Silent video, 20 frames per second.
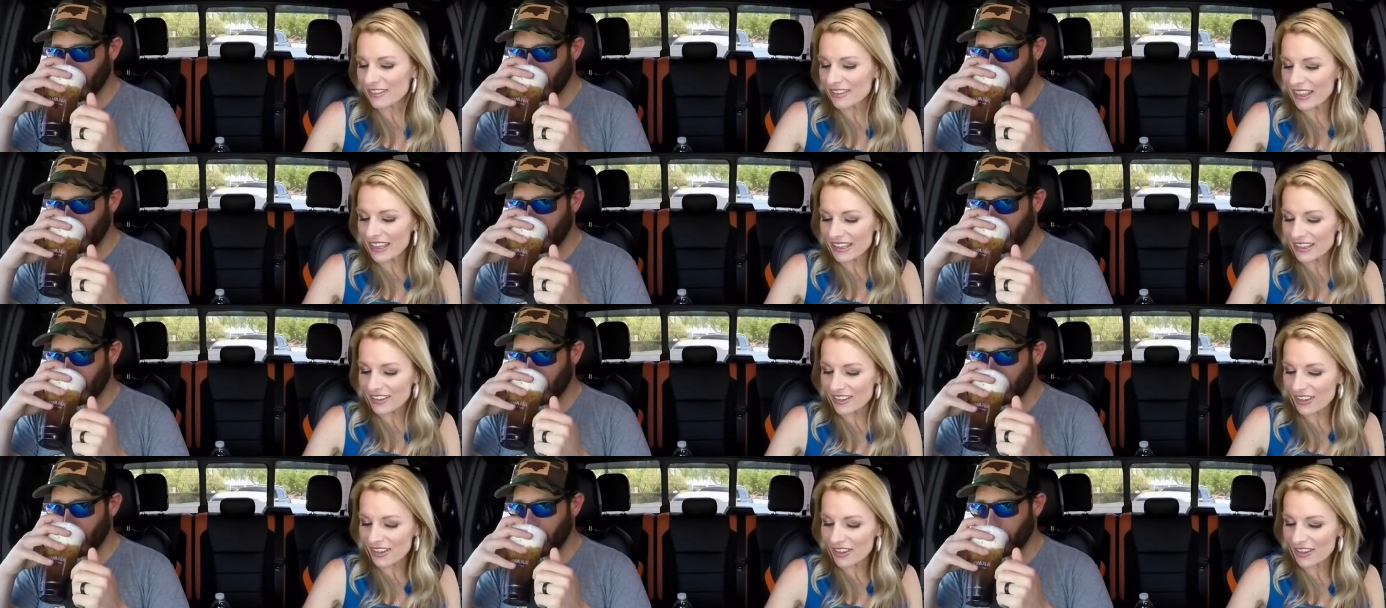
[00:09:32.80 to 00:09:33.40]
Speaker 1: like
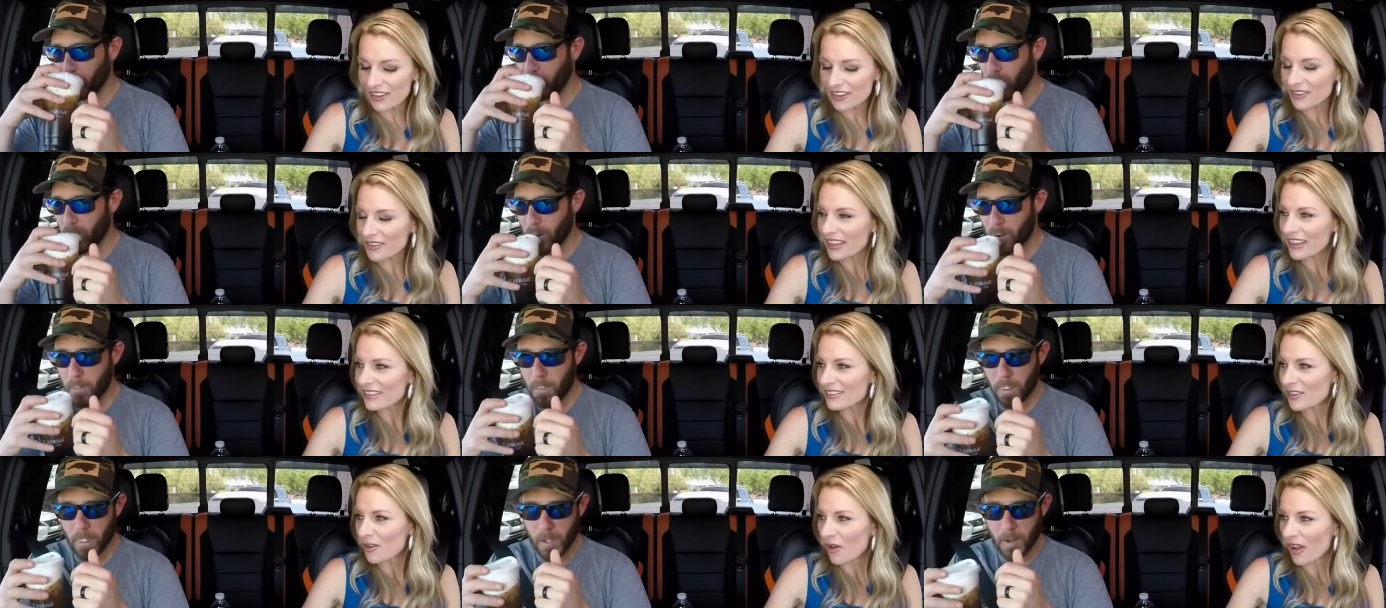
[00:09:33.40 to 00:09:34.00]

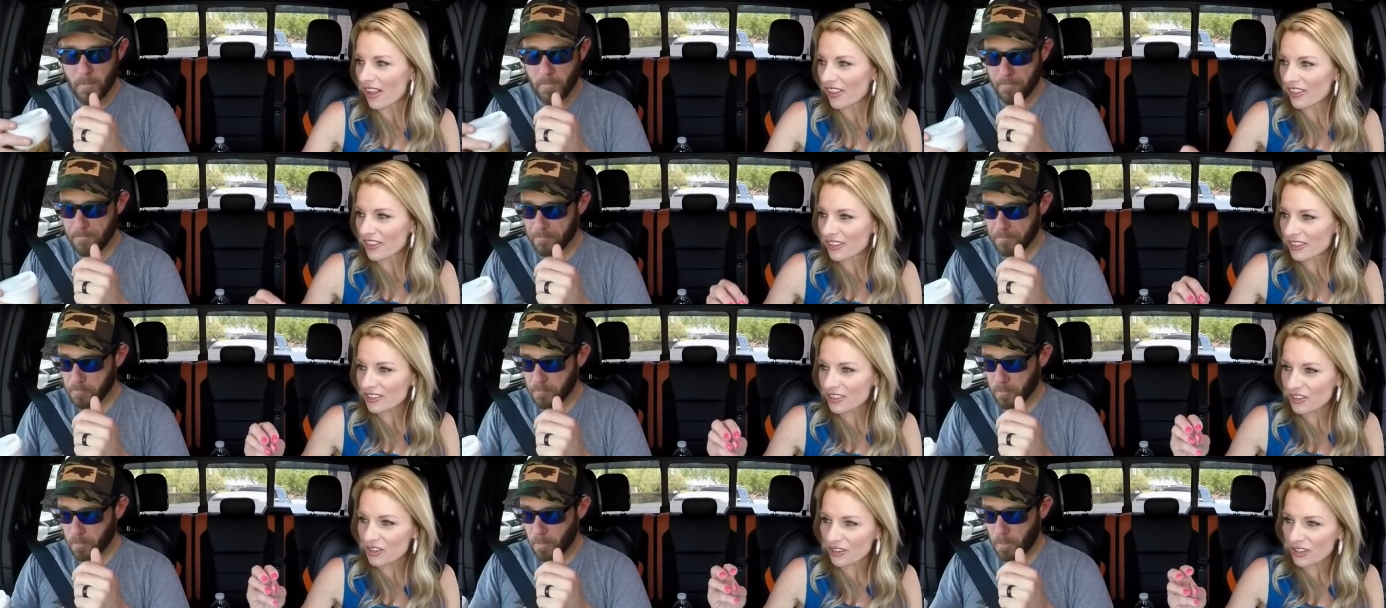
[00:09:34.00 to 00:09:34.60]
Okay, so all the
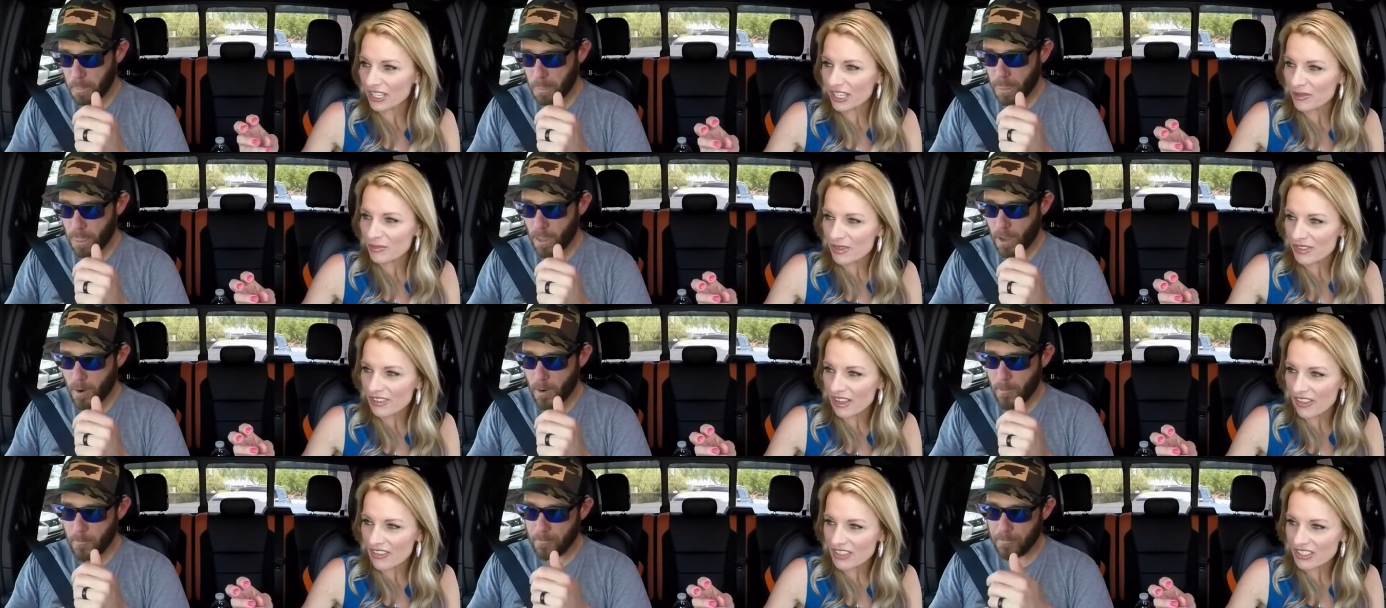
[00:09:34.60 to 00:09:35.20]
cream
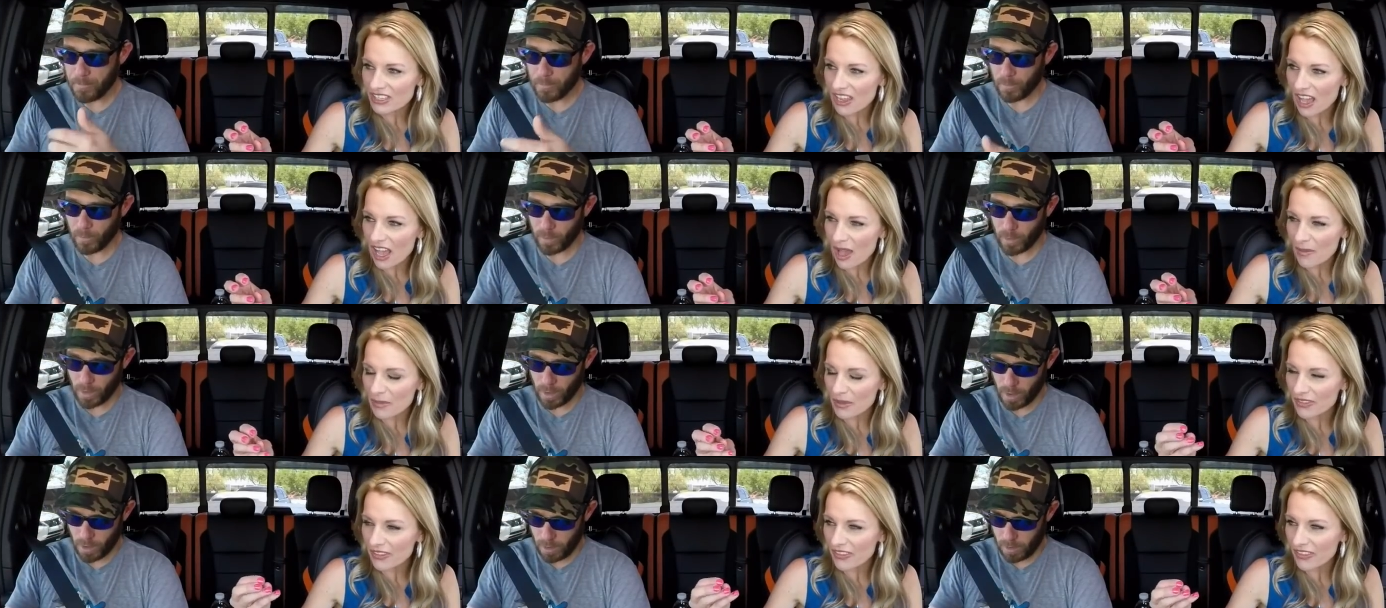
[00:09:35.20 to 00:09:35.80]
is on the
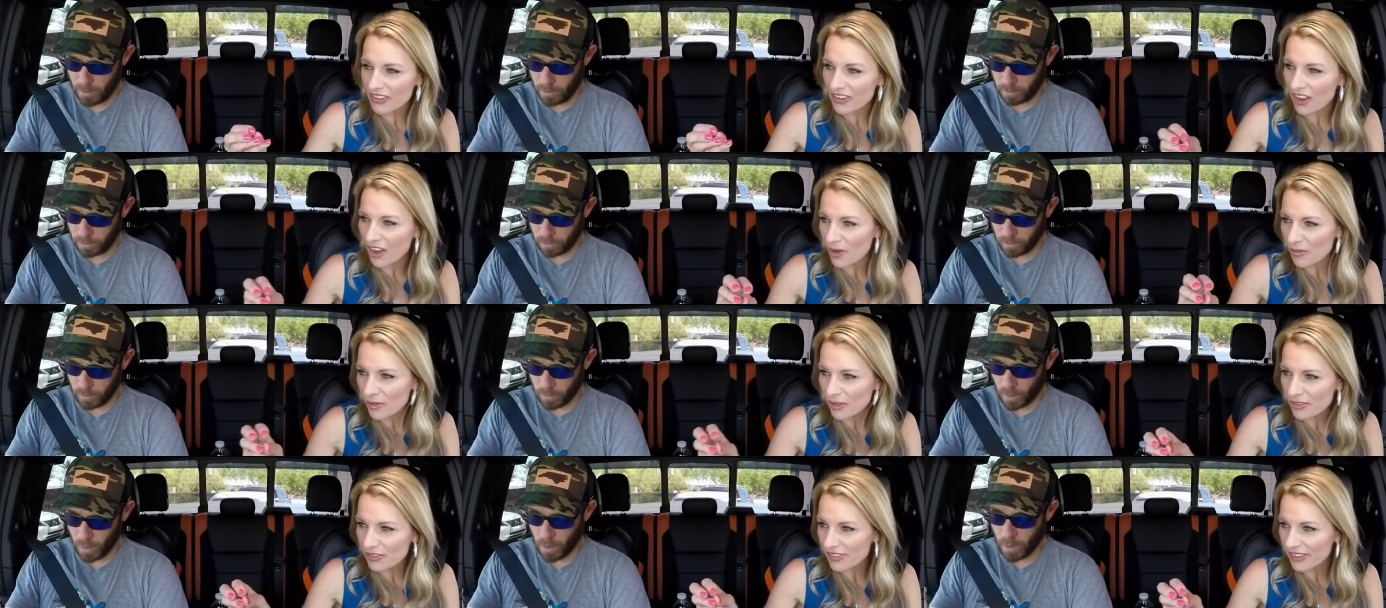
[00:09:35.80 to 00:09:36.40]
top, and then the
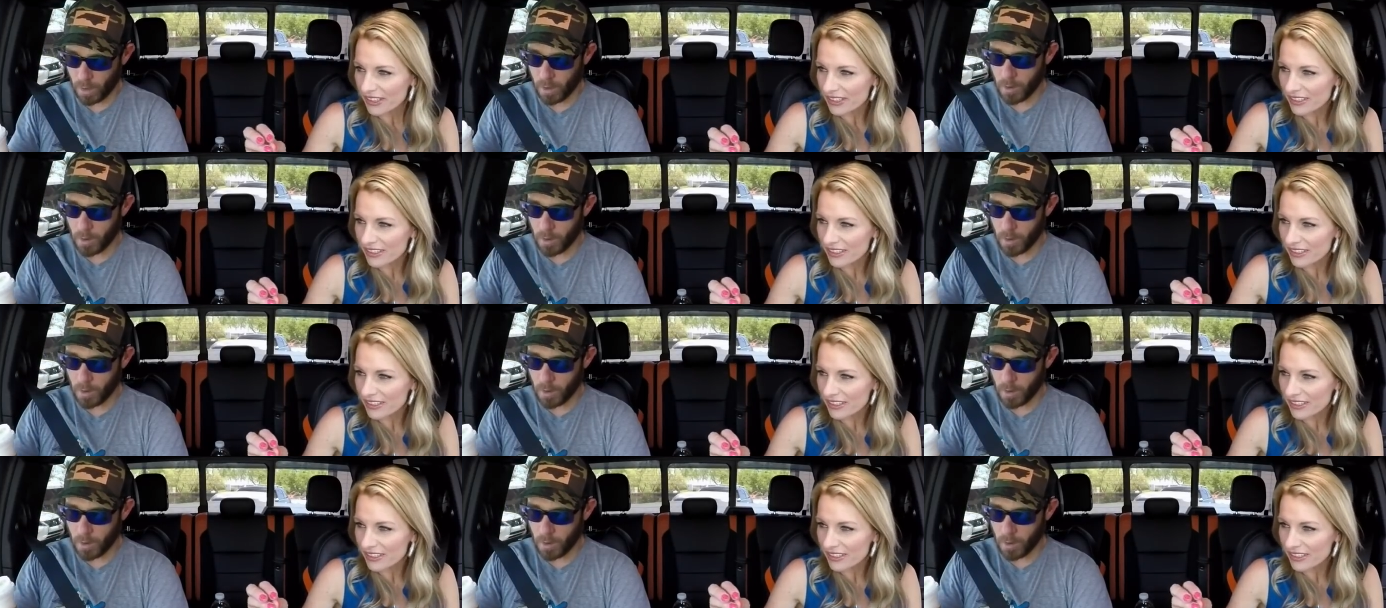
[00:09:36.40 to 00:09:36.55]
caramel's like